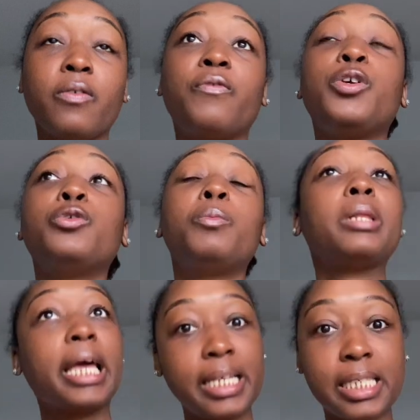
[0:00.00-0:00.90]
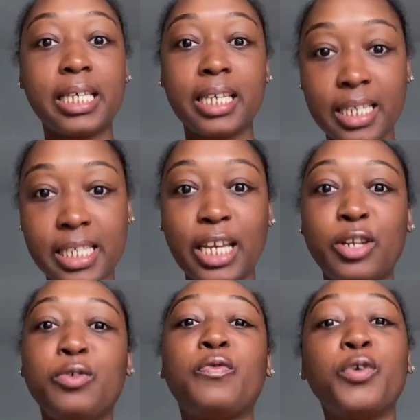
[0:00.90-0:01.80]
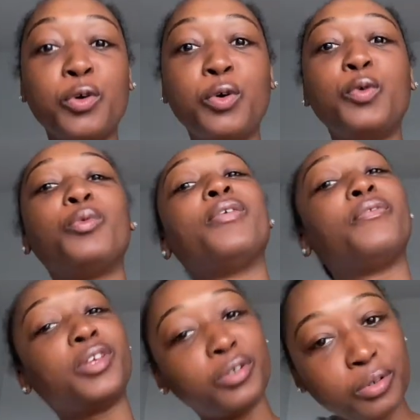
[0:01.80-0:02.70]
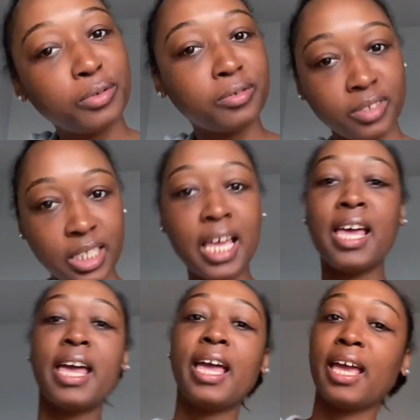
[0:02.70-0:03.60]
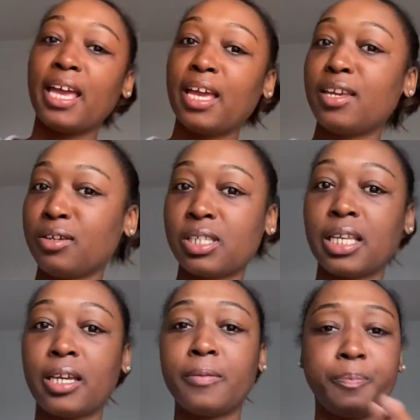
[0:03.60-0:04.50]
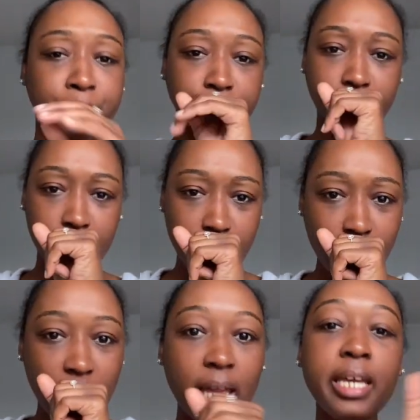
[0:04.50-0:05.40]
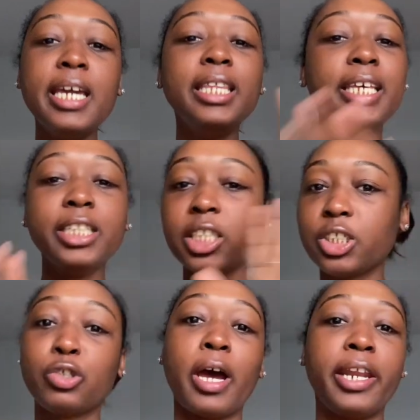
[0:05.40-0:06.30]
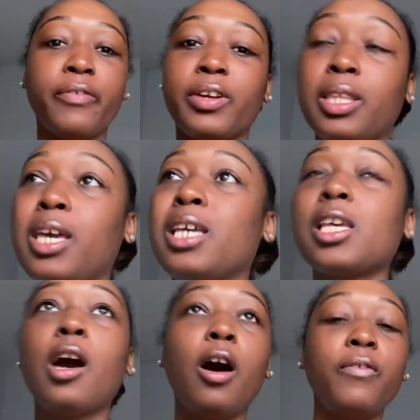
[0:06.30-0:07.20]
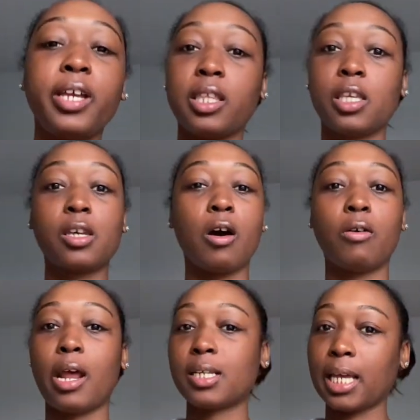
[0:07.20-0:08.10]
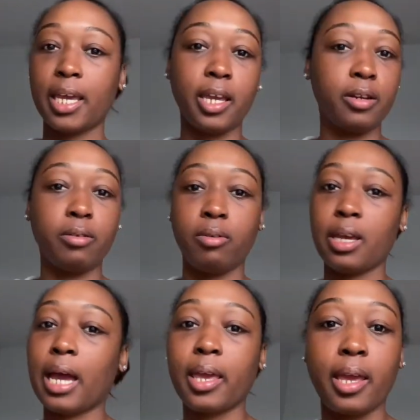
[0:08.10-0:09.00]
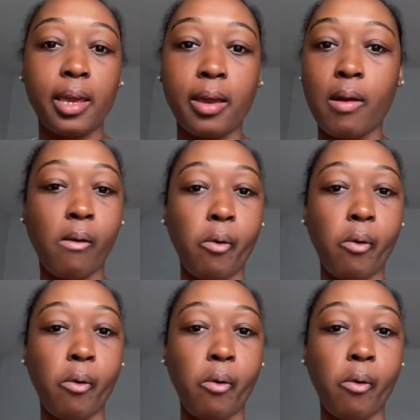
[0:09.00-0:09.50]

few places and do food reviews in Houston and then just try different things and hopefully get this cold out because I can't do it. I can't.